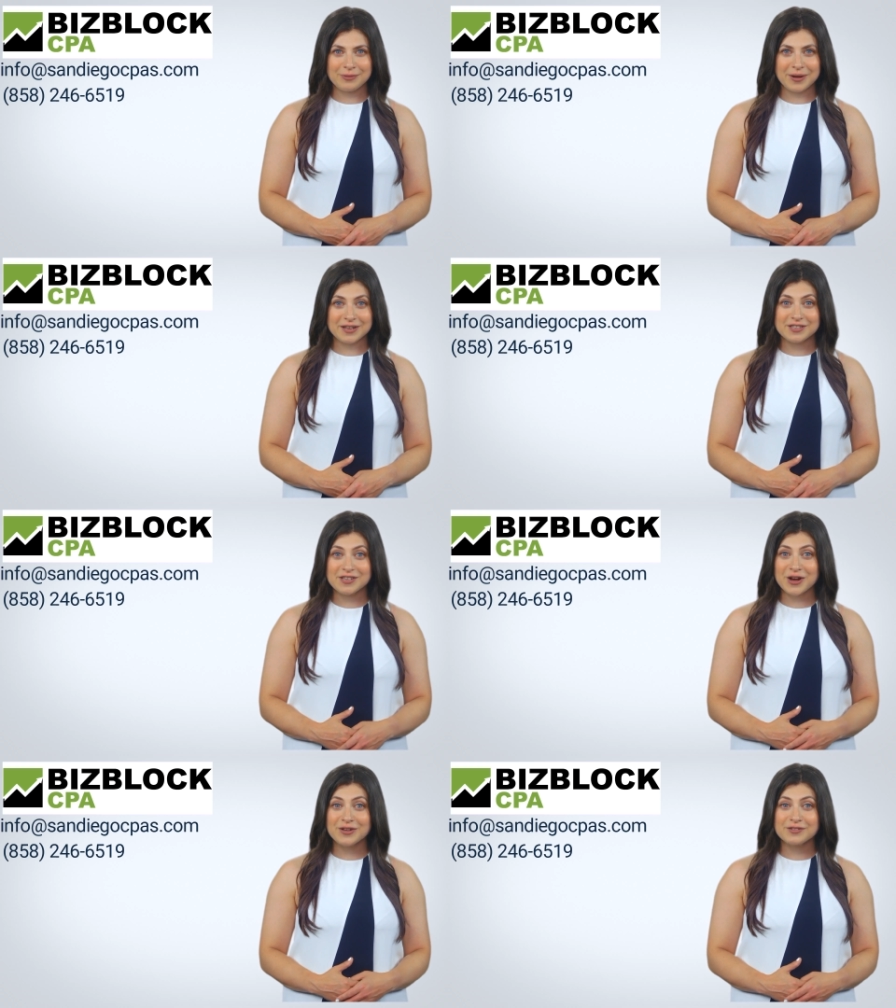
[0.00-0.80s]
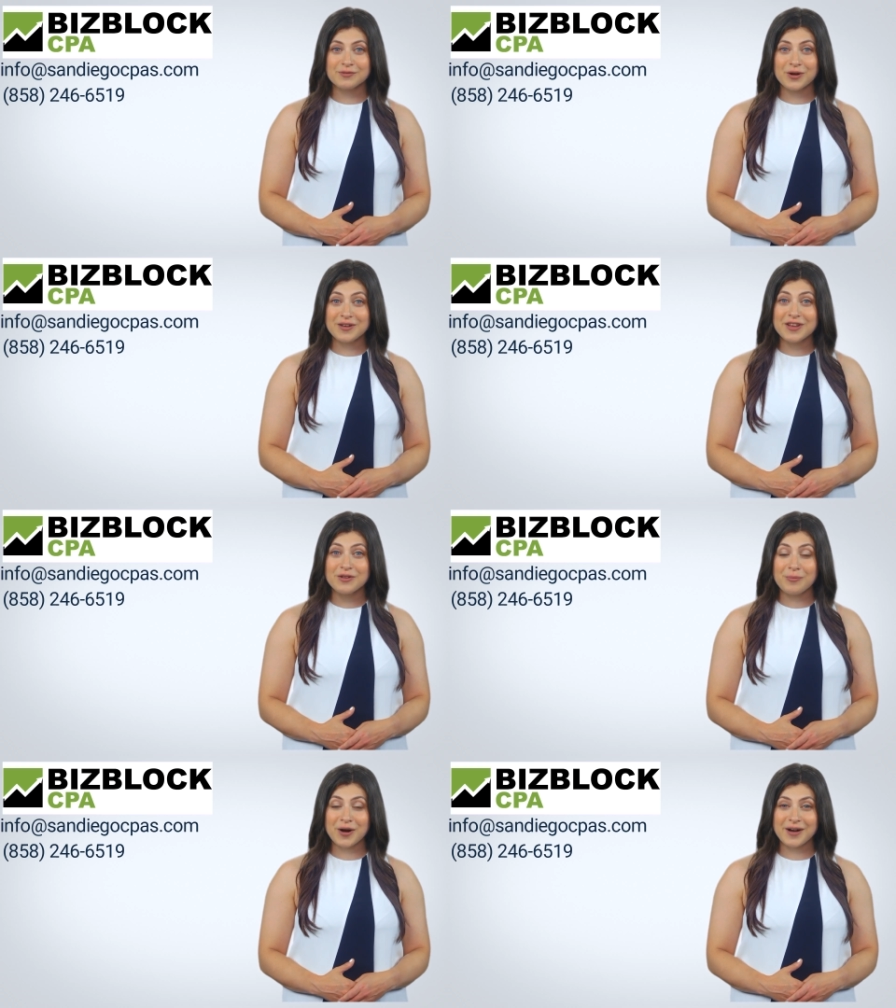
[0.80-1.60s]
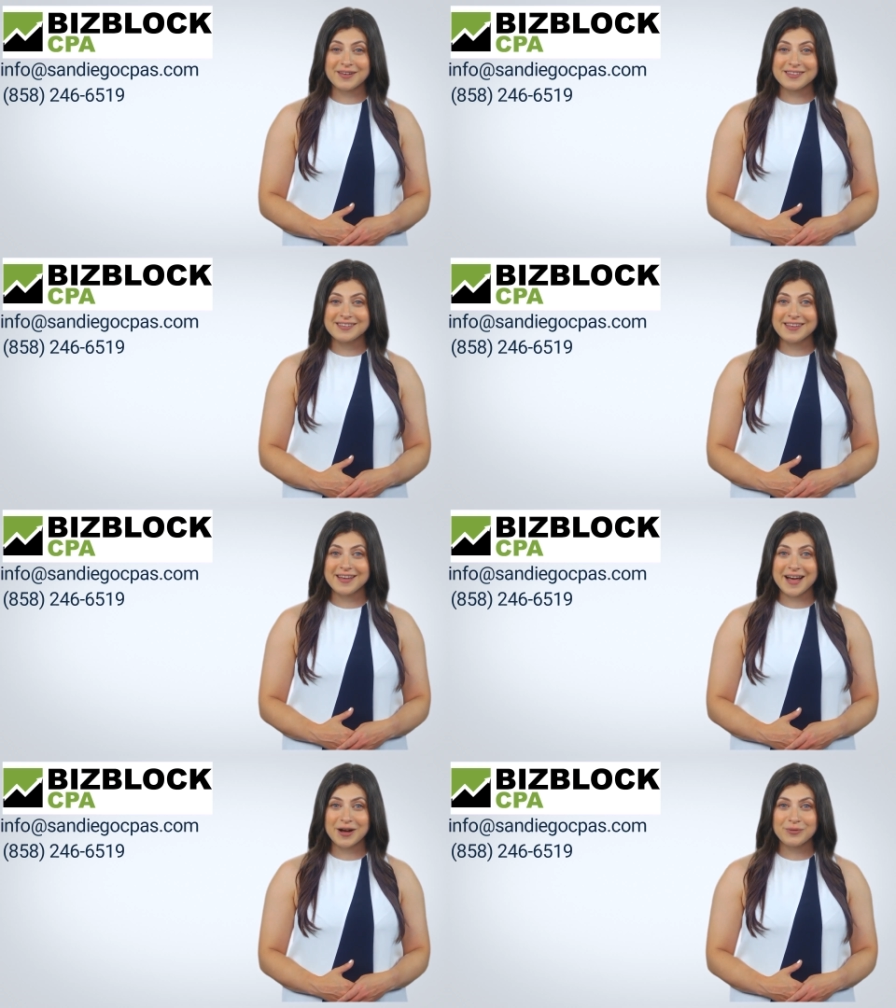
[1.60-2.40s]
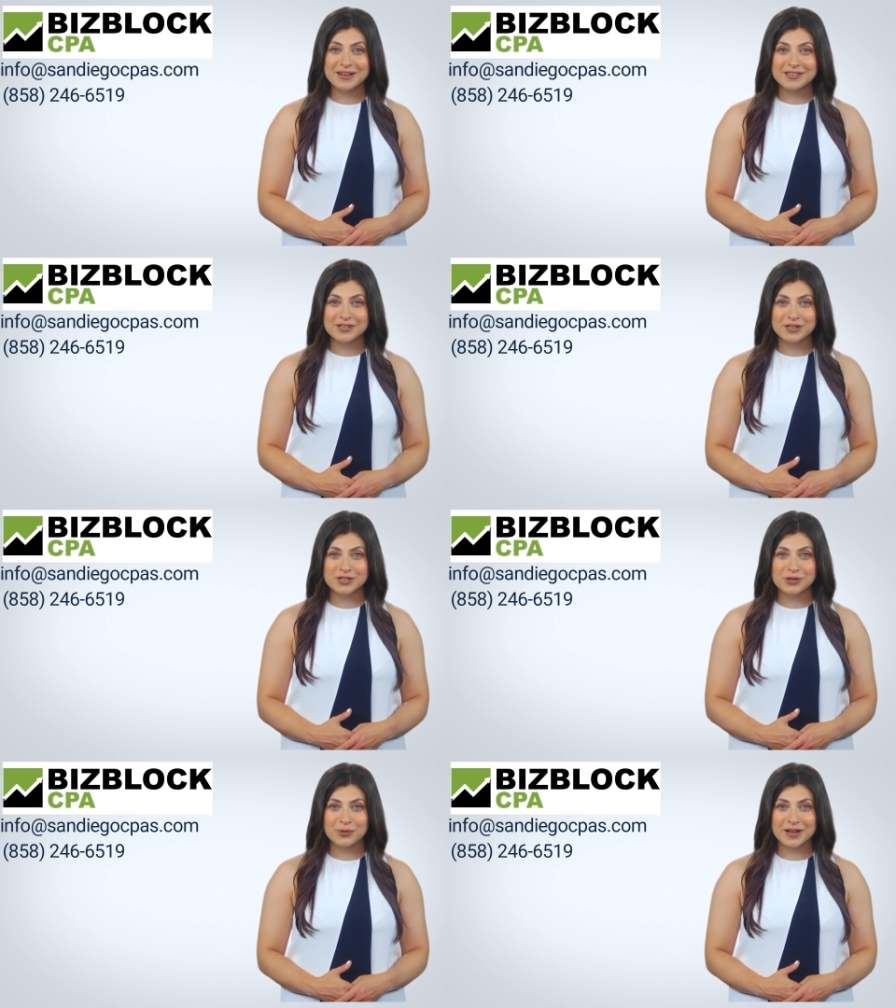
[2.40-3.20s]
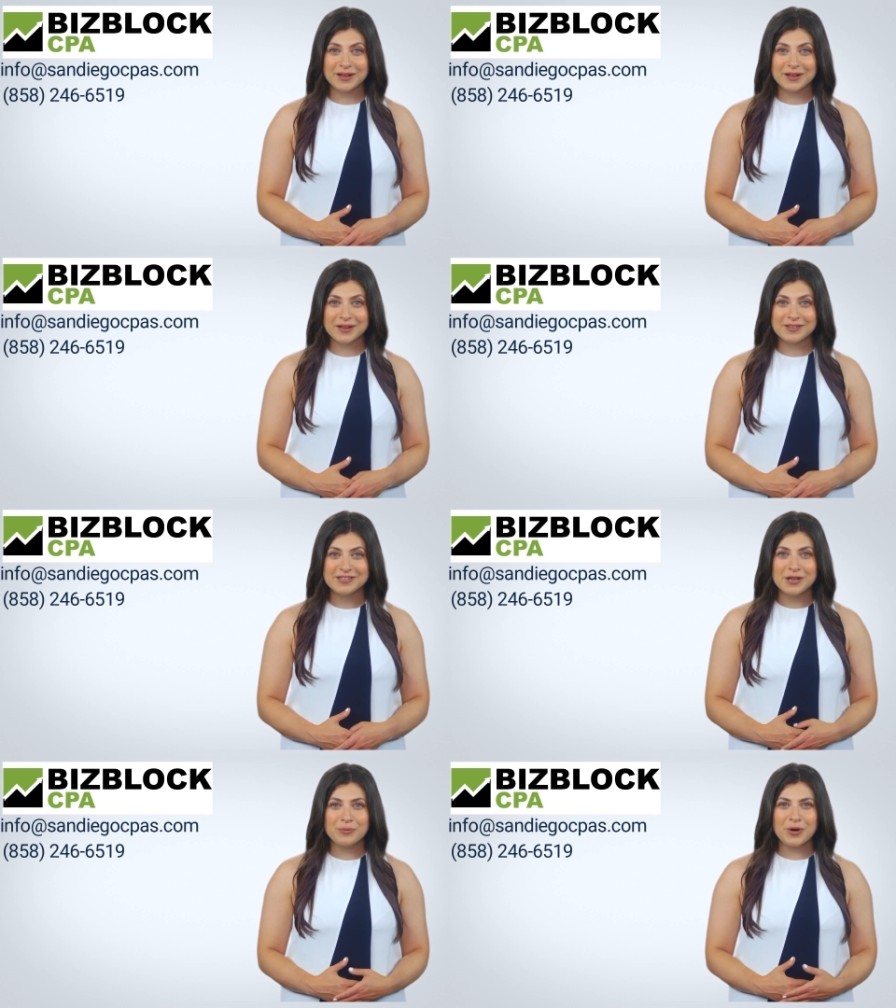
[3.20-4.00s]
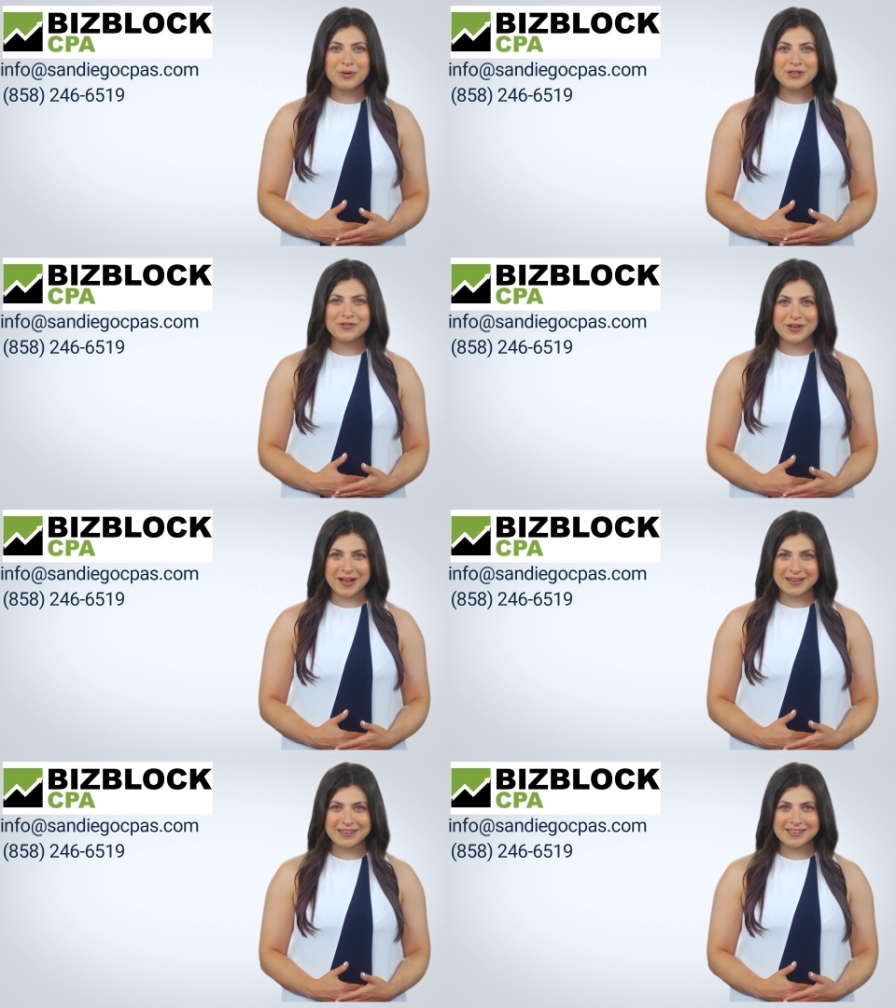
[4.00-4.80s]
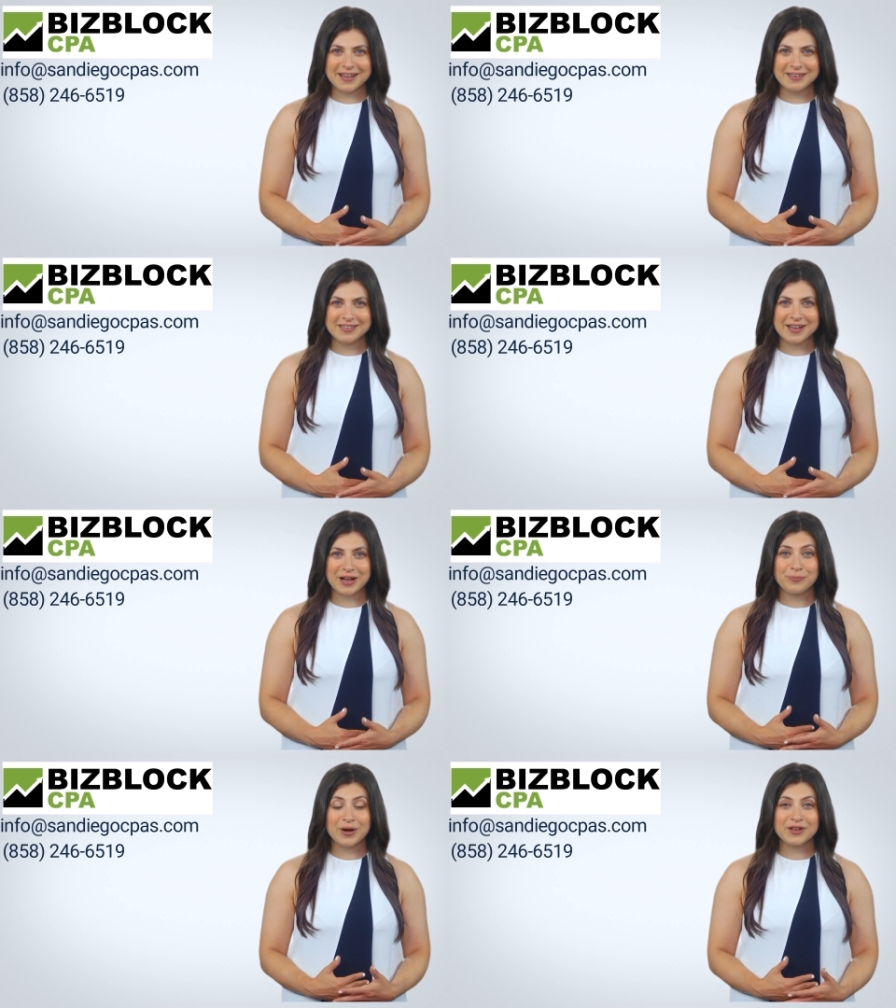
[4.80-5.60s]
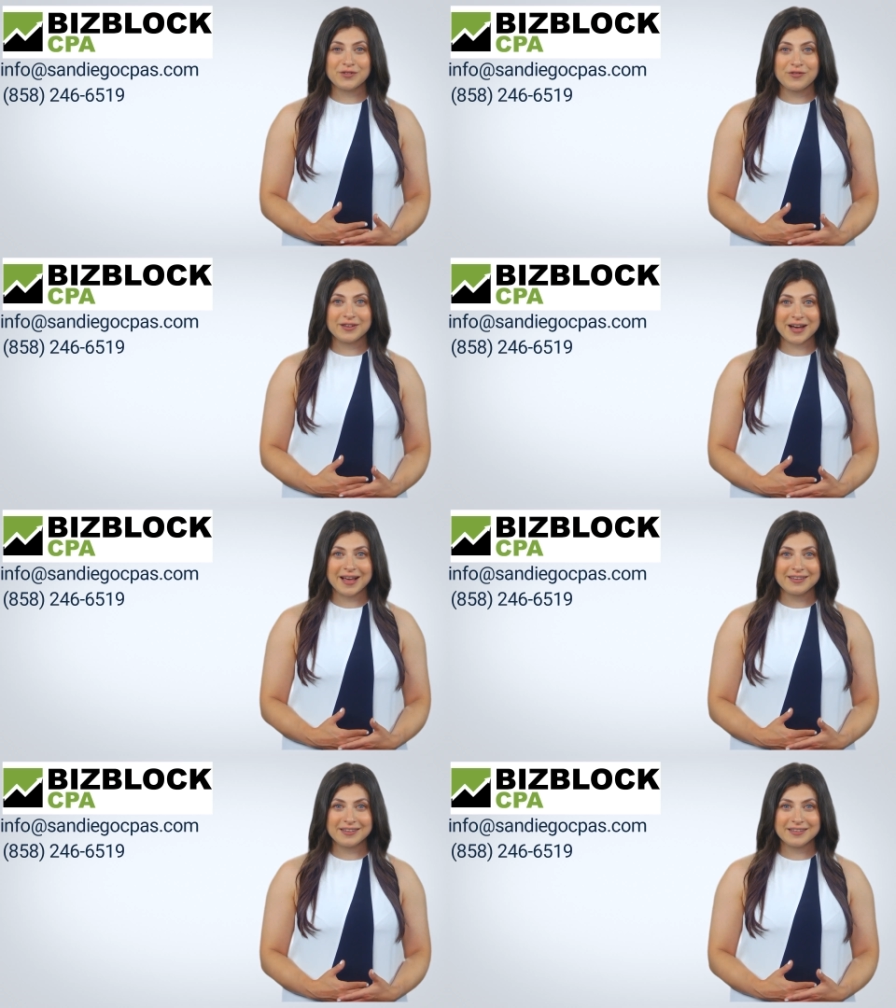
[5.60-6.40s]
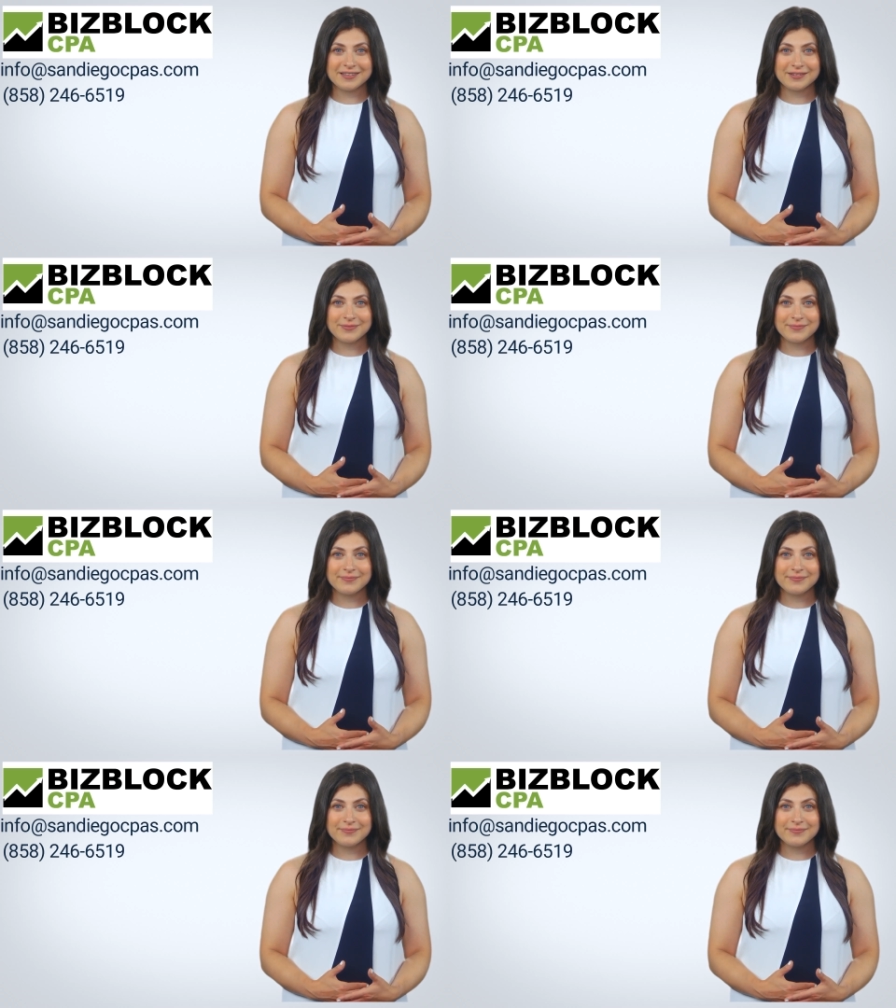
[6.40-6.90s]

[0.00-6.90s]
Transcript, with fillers: many startups run at a loss, at least initially, some owners forget to set aside money for taxes.